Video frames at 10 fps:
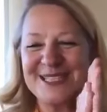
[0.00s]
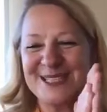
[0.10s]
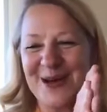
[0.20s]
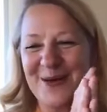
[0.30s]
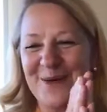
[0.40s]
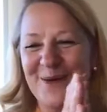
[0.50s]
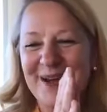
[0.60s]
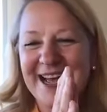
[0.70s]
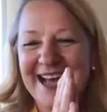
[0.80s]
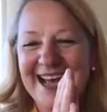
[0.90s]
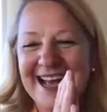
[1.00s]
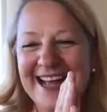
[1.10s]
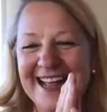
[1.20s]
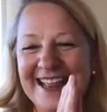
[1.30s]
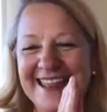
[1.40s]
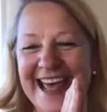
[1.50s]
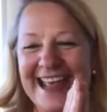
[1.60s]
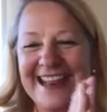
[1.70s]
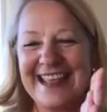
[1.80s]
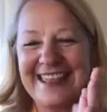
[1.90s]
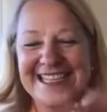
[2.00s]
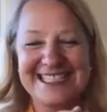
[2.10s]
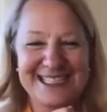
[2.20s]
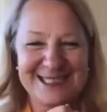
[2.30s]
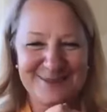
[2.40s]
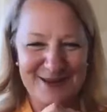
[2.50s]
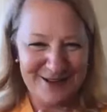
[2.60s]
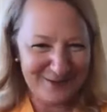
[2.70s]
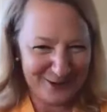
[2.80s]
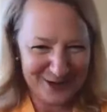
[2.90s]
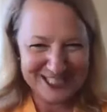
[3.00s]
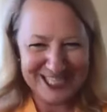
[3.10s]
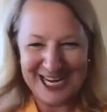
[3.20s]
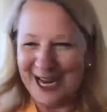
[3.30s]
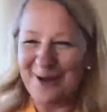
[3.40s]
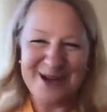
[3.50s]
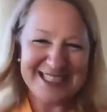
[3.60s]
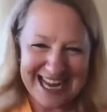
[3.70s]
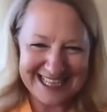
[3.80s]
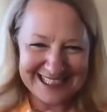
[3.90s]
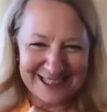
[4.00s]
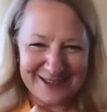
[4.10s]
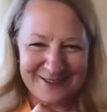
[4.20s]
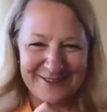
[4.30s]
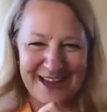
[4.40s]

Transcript: So then this is my favorite question I always ask of